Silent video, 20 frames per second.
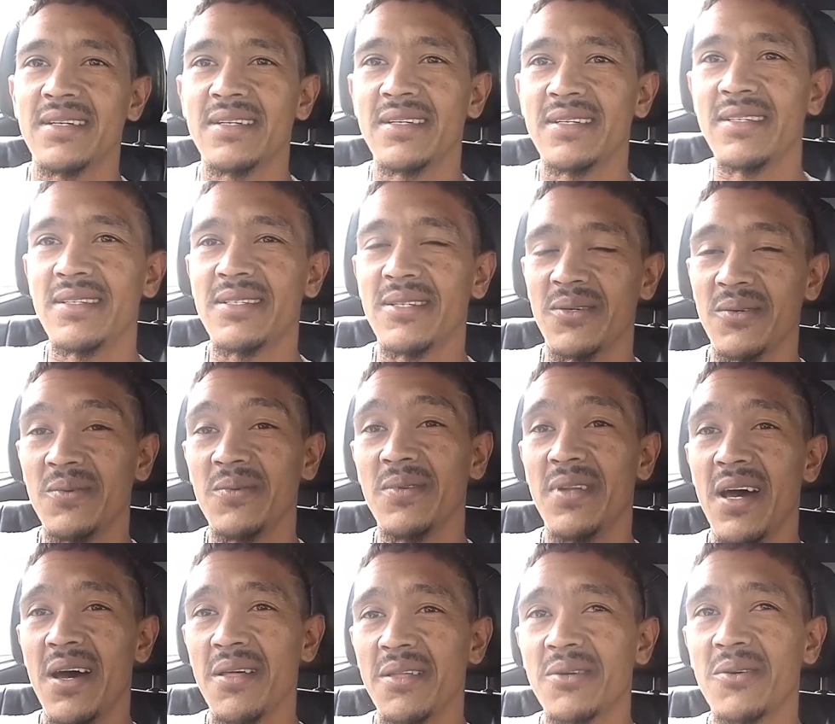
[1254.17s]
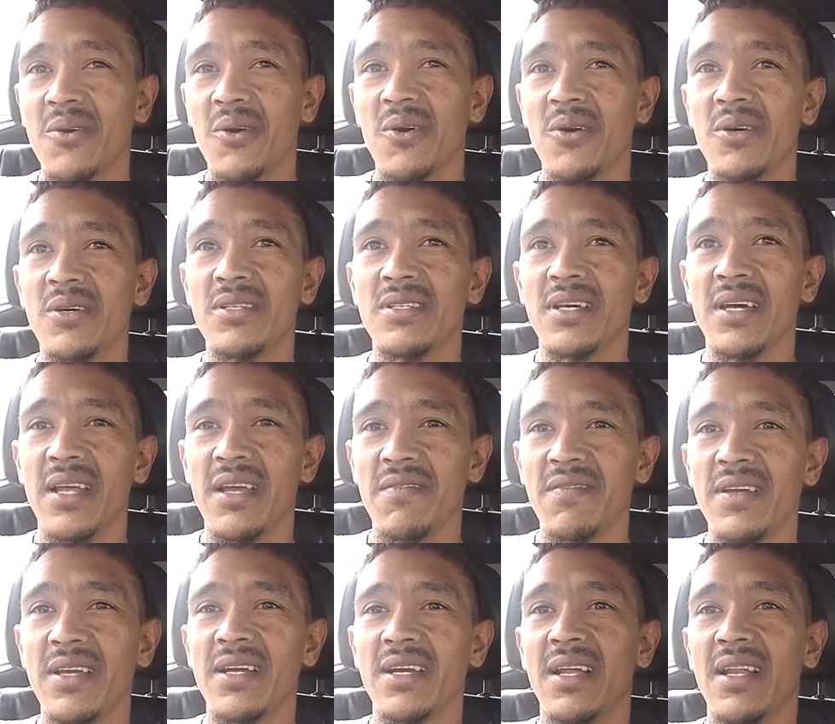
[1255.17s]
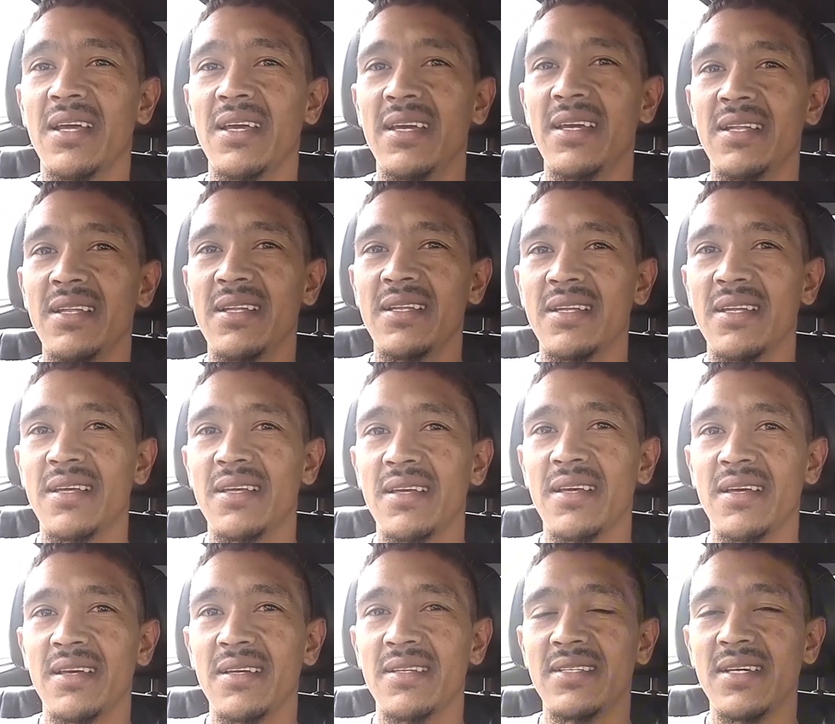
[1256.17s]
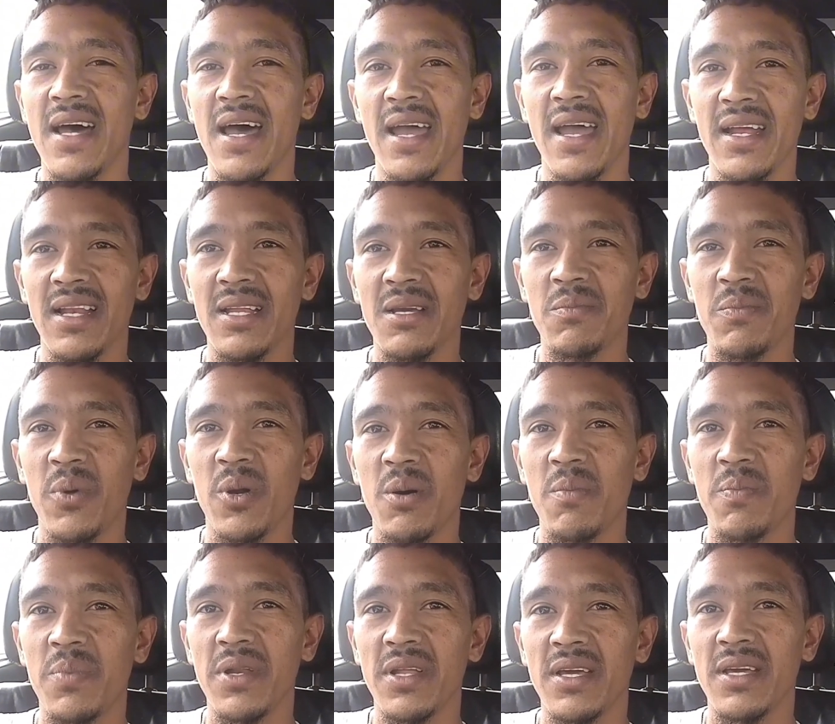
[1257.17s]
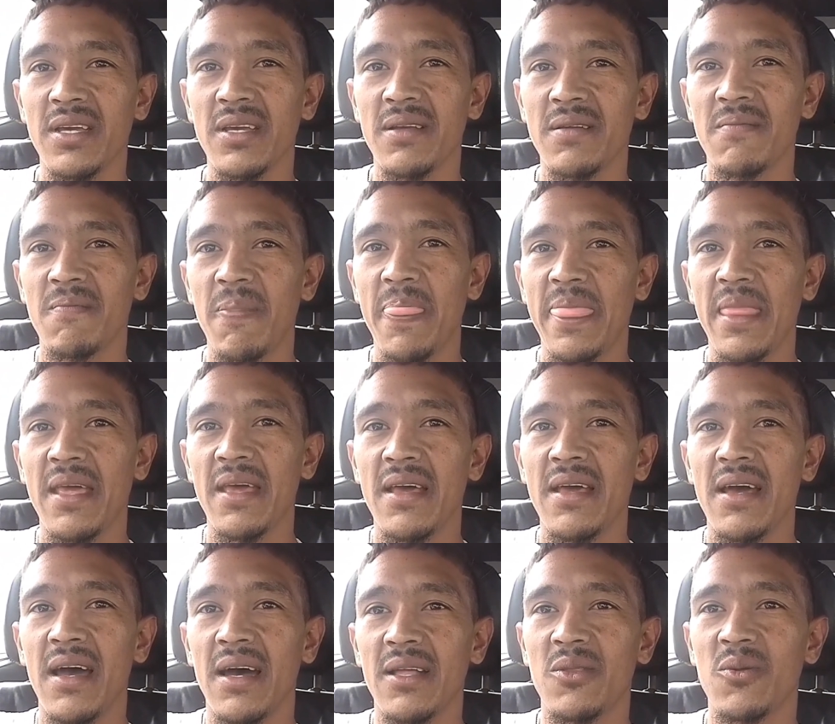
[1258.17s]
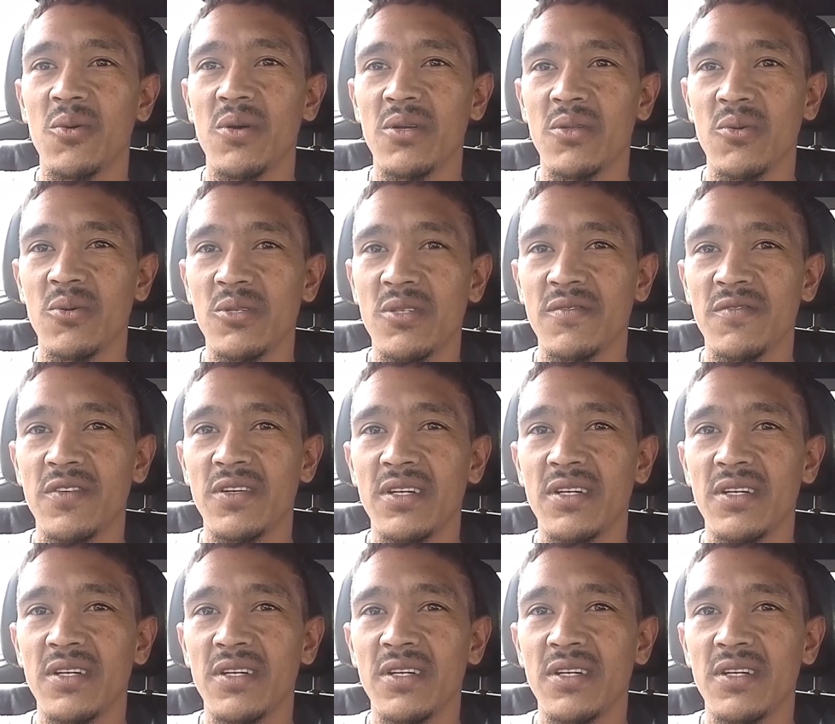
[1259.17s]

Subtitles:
So now the car is revving clean, it's idling properly. I took it also for a